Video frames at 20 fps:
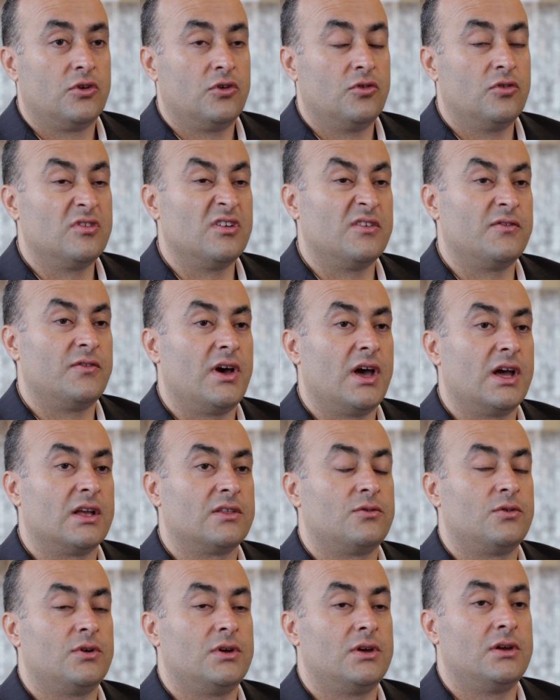KUKA
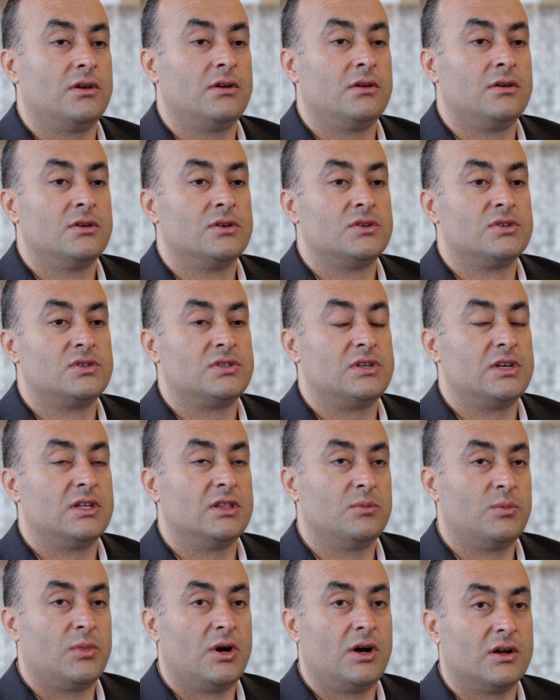factory, seeing
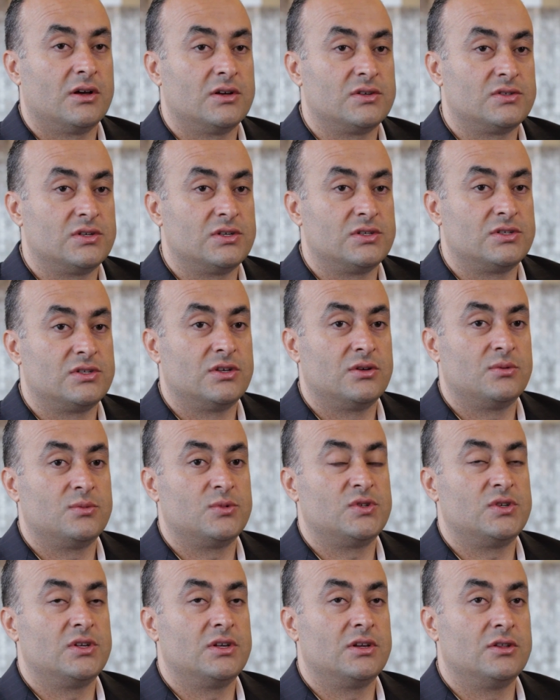the BACA system,
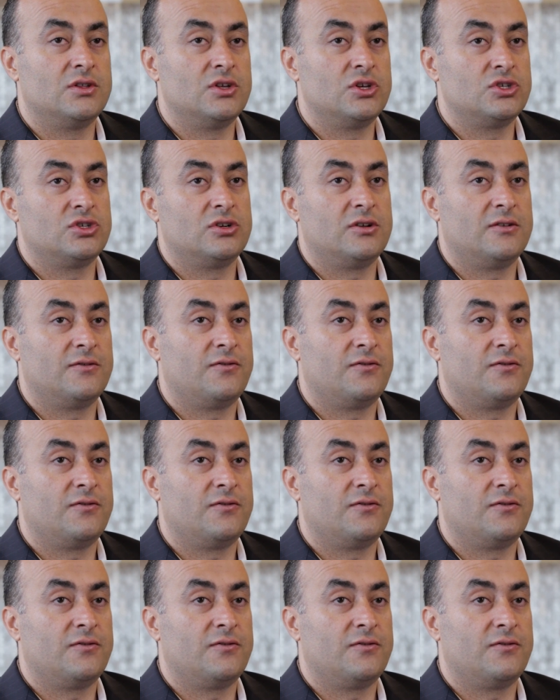seeing a digital